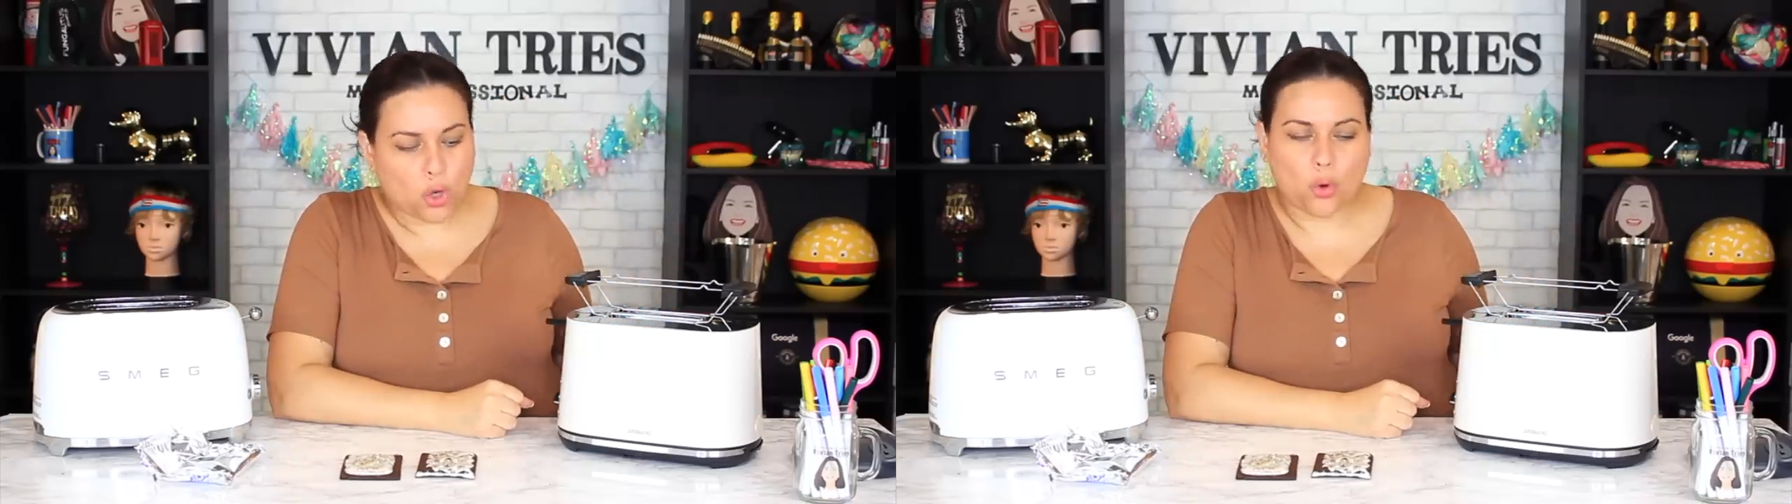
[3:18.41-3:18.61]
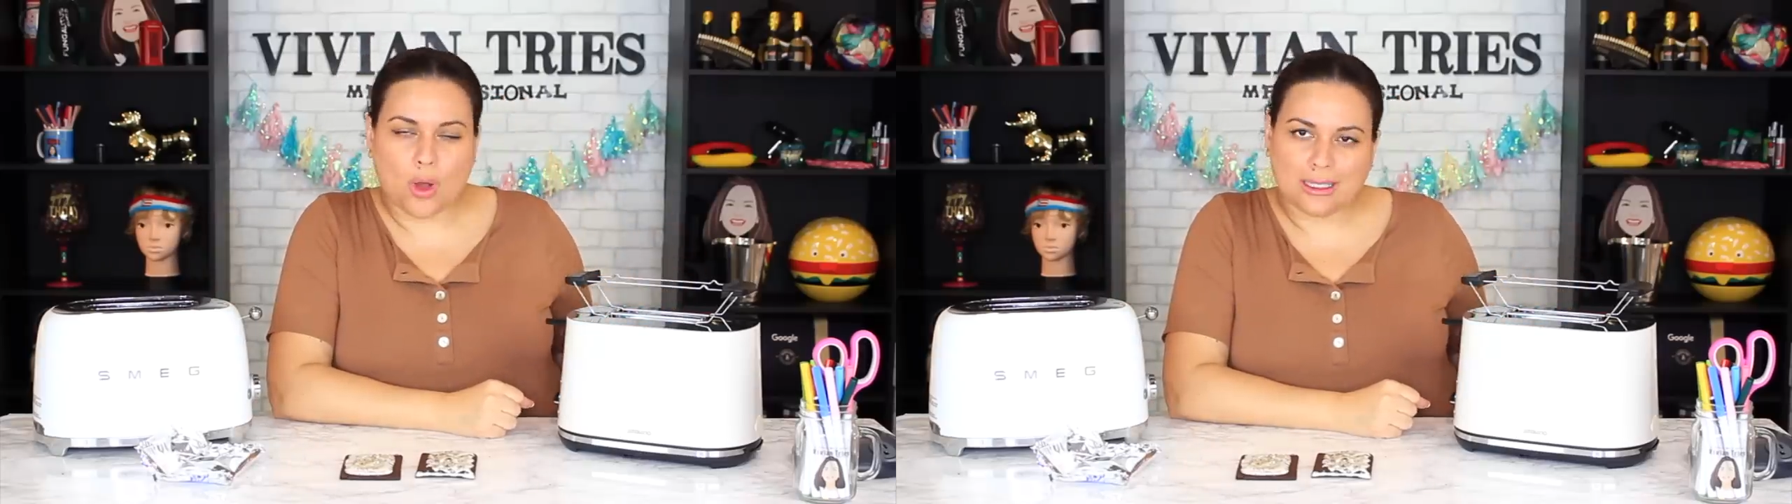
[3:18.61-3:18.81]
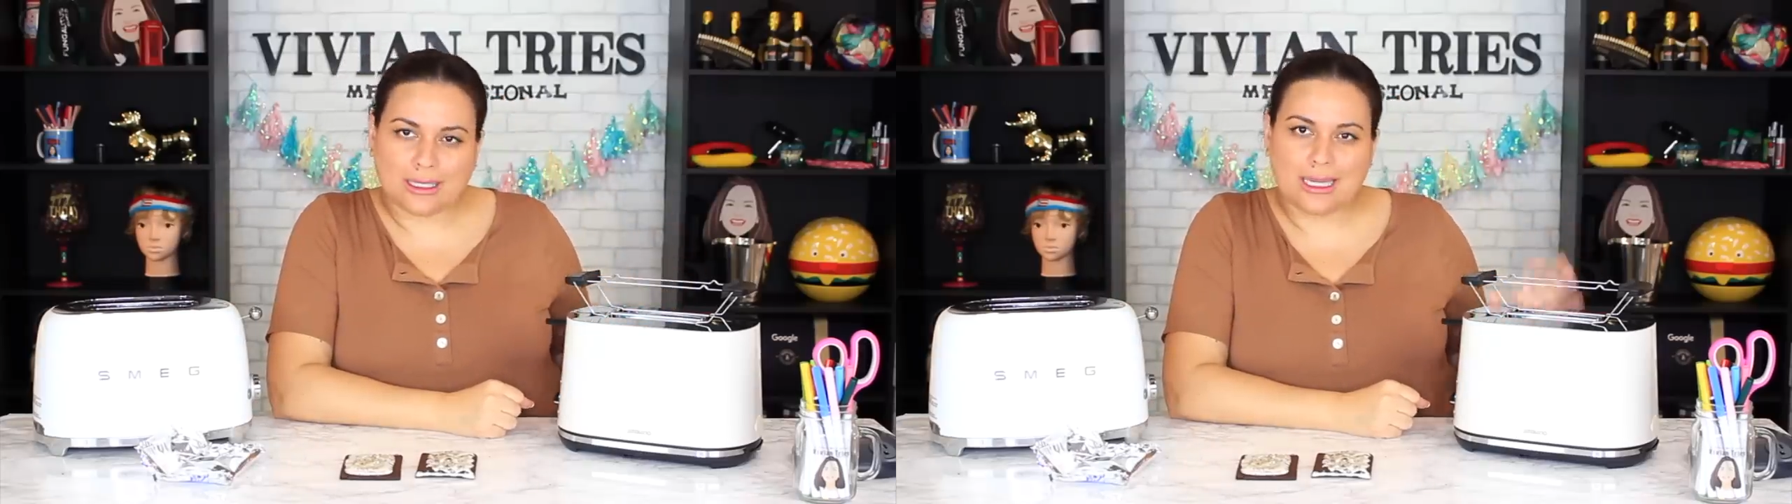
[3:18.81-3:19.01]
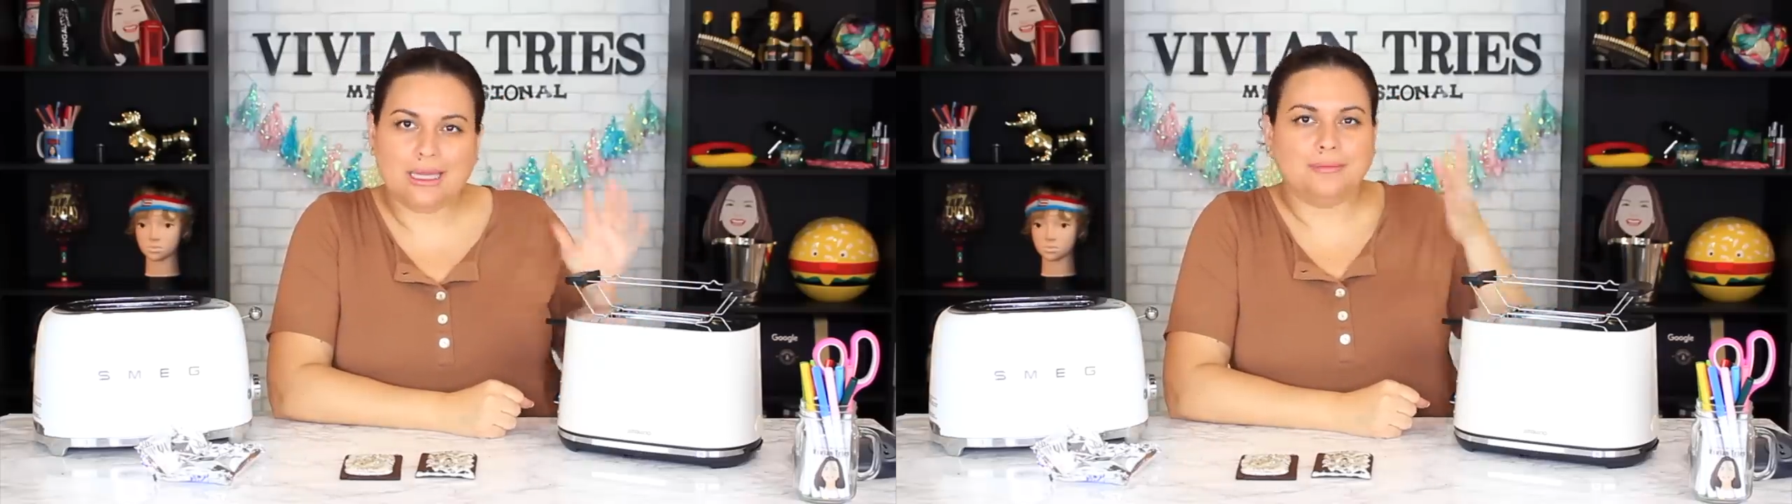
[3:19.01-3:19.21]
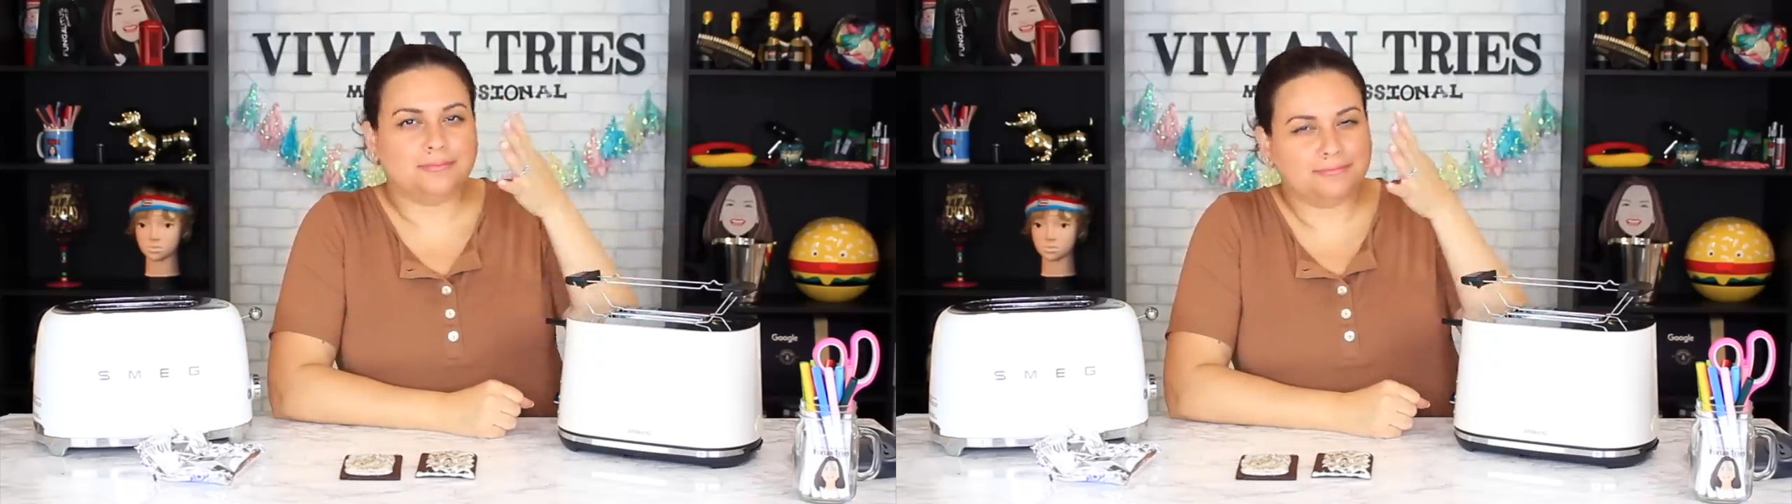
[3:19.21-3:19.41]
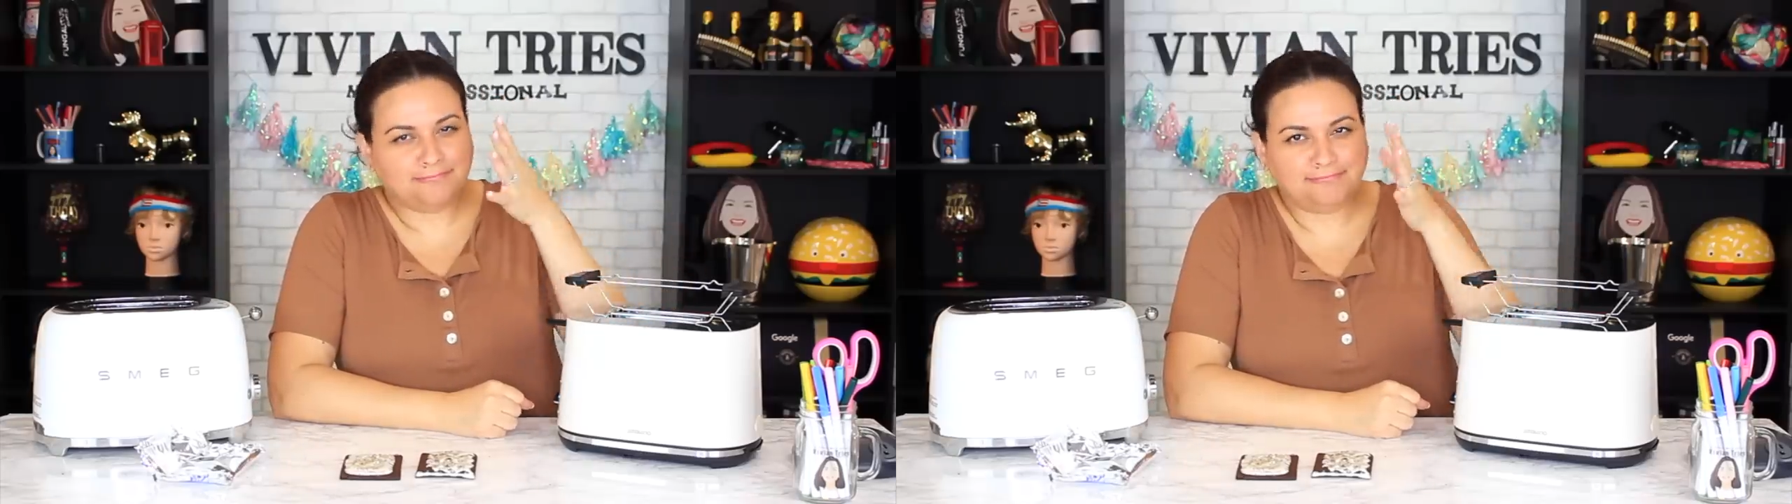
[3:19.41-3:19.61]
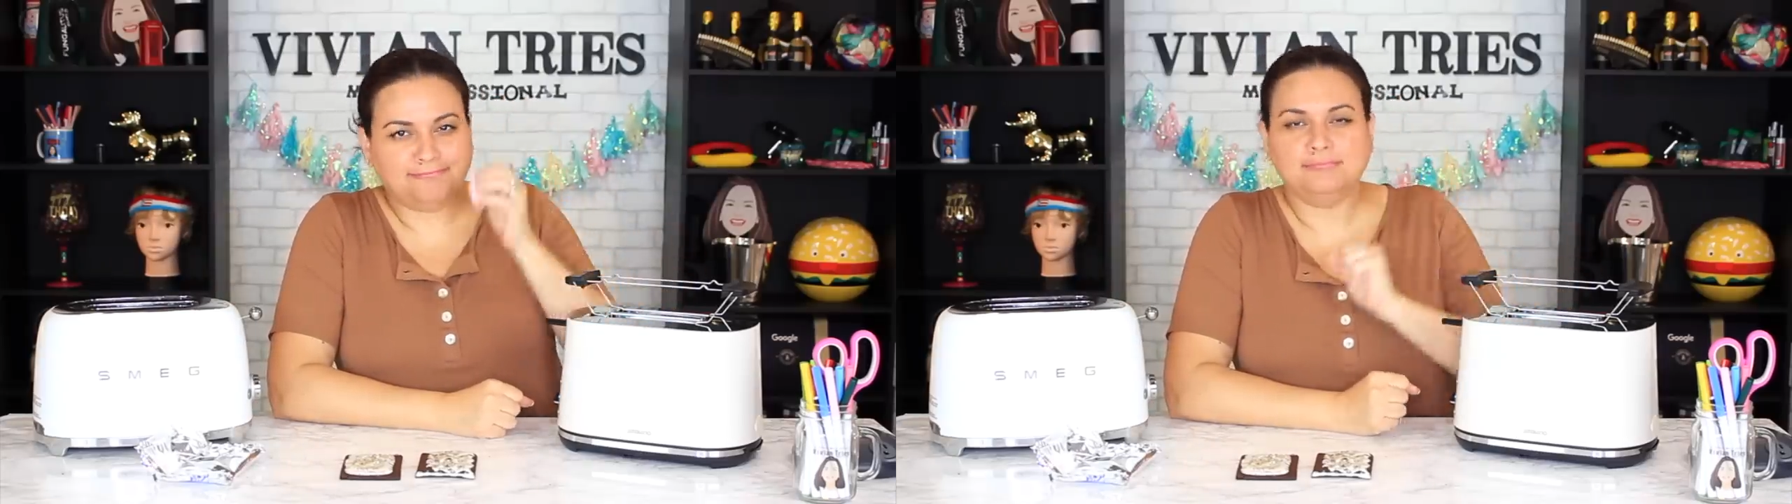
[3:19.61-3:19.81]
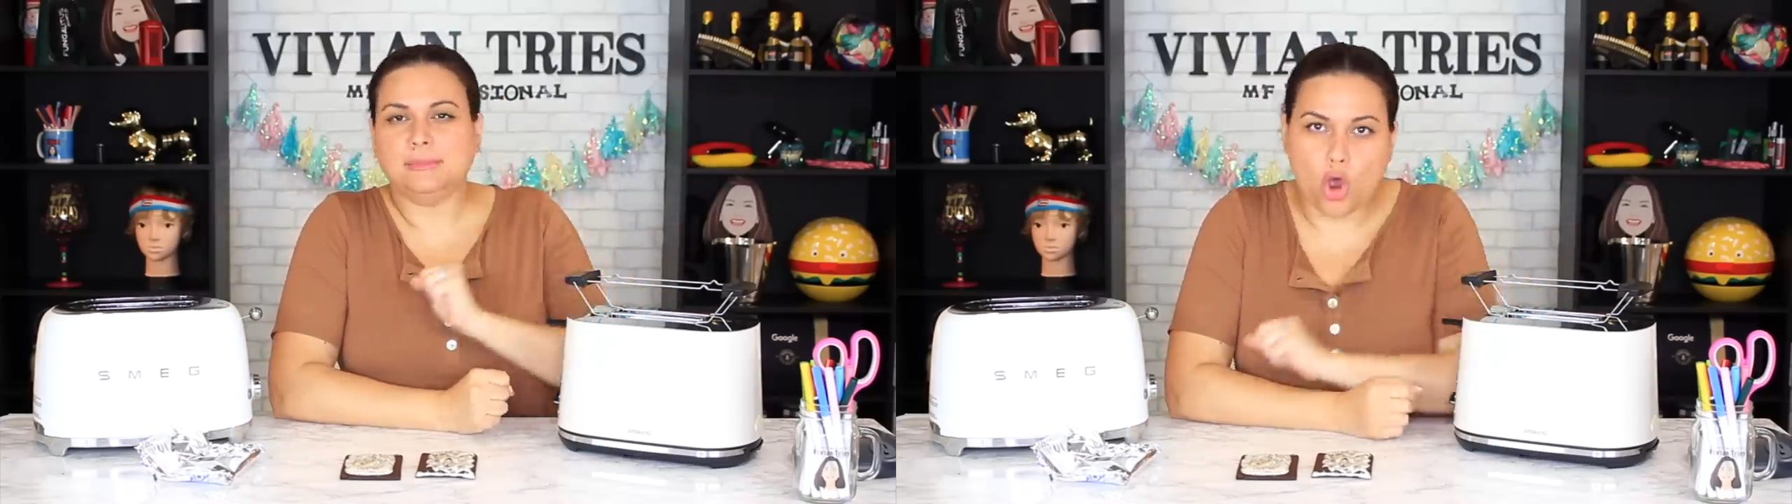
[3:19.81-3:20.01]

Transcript: quality mm,